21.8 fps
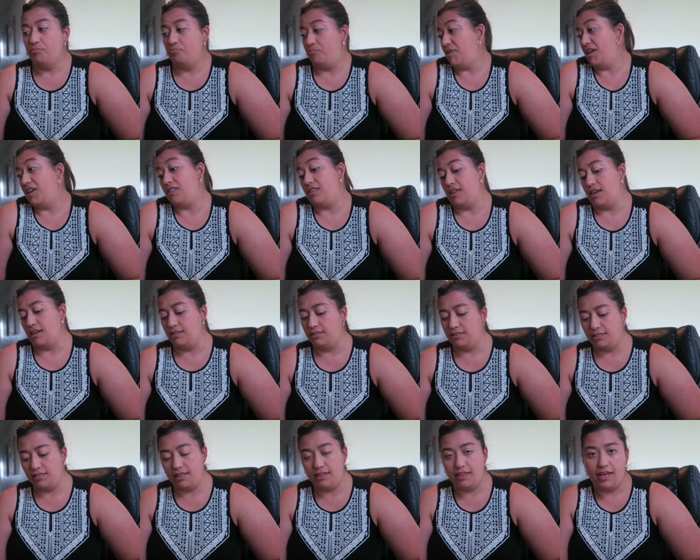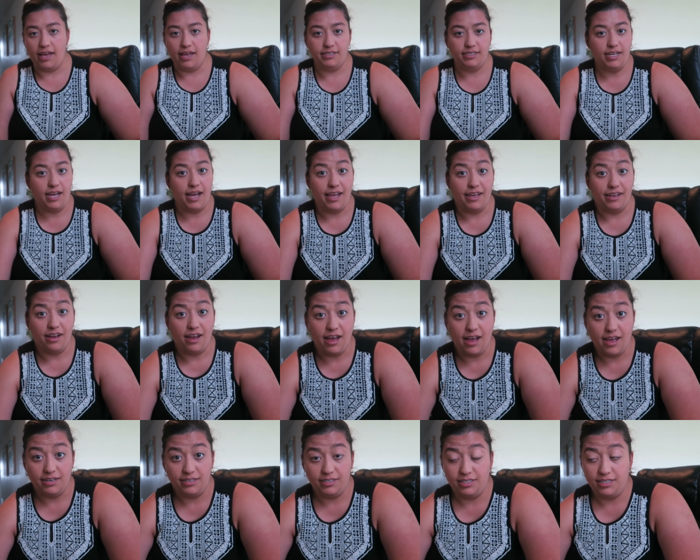big things that I
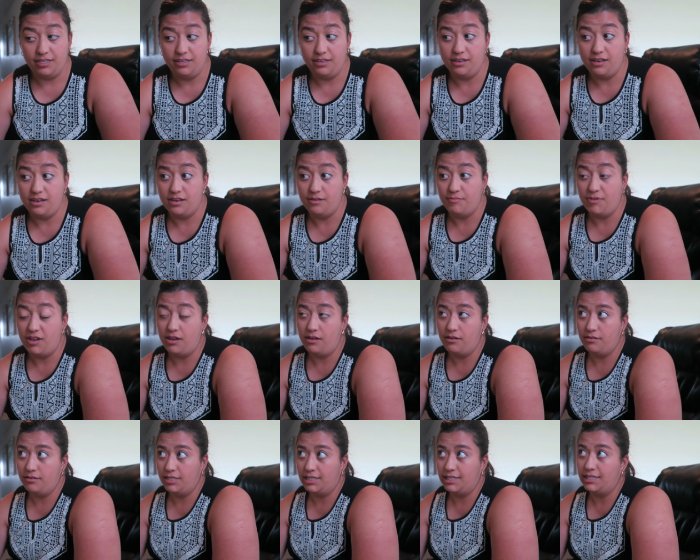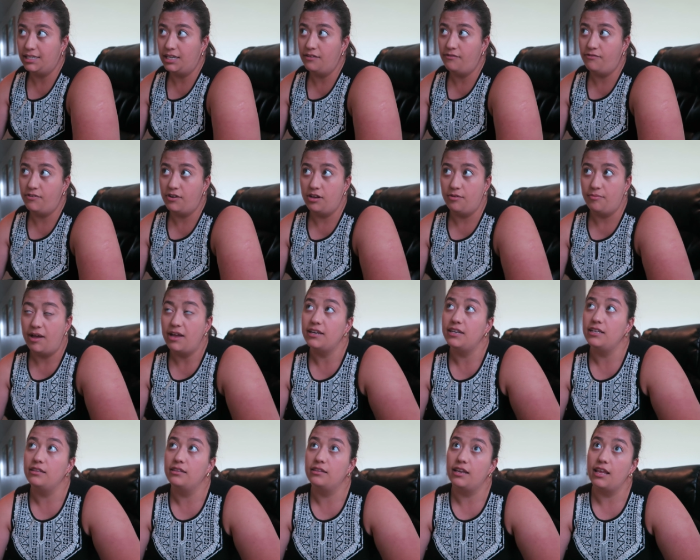got, aside from, I
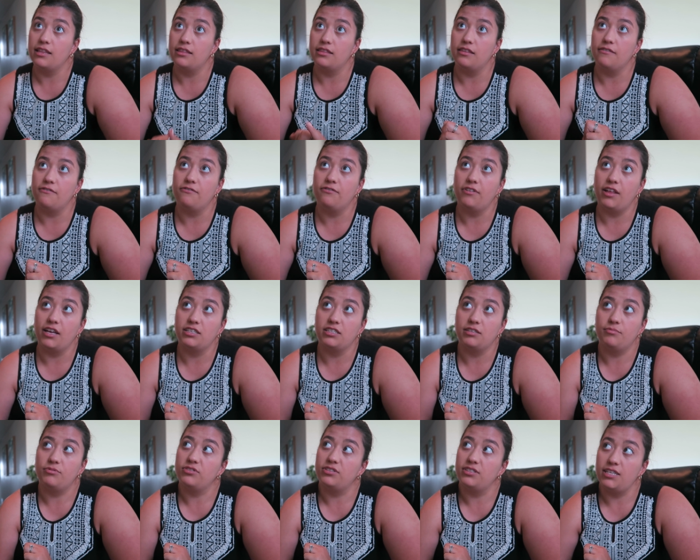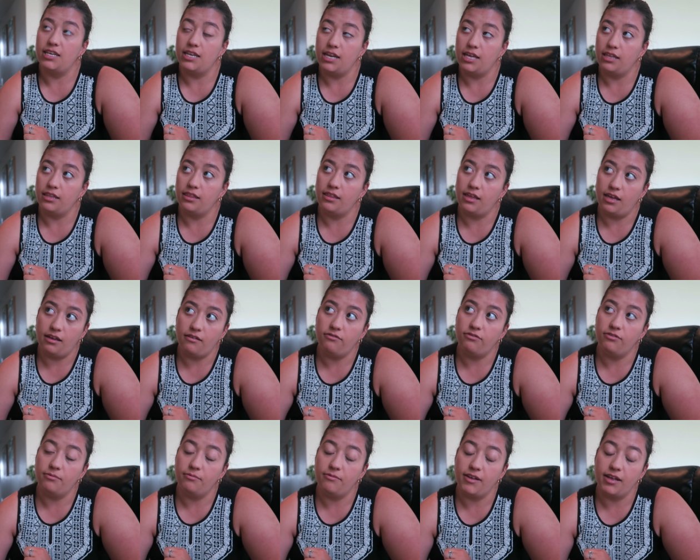did get the flexible seating thing
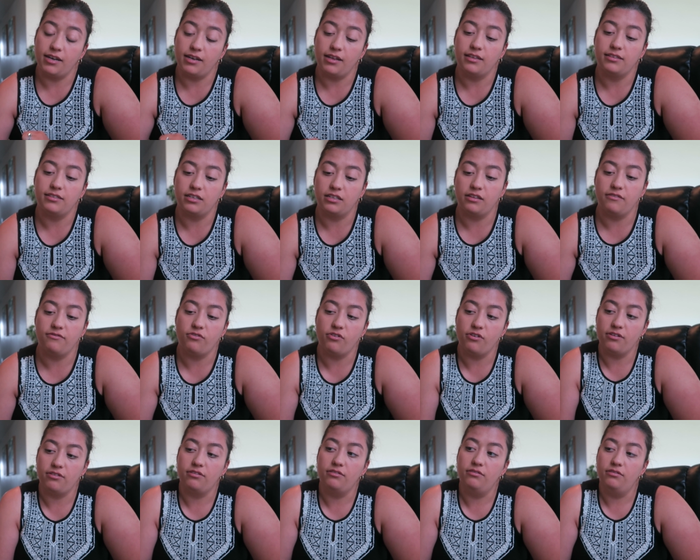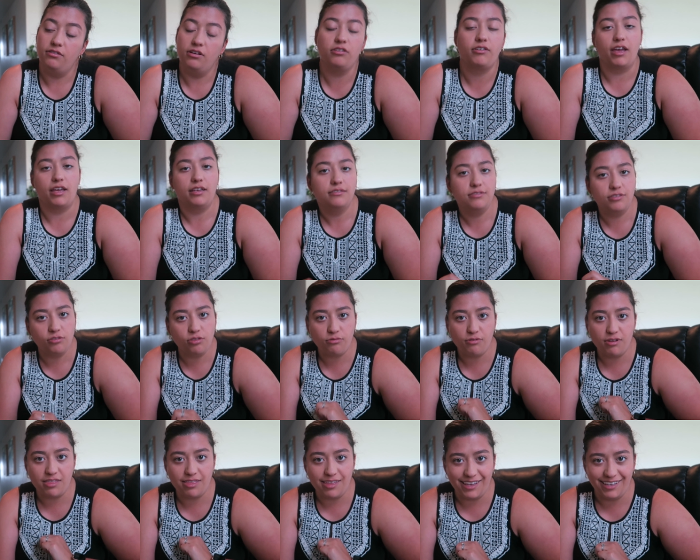from Fantastically Fourth. Okay, so
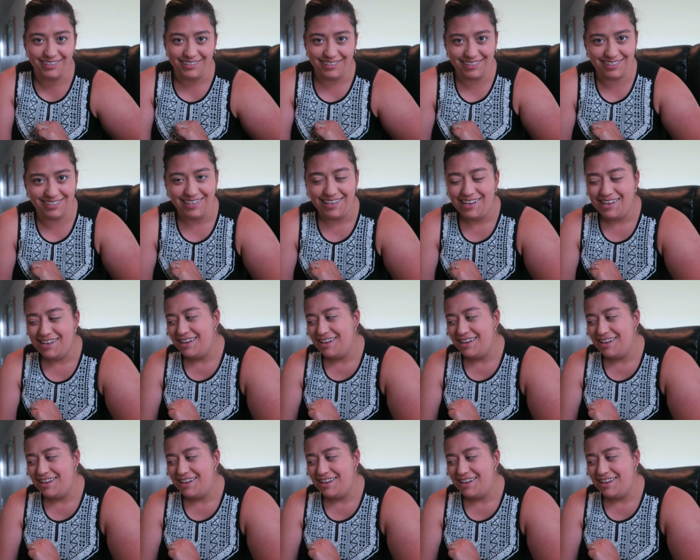3 things.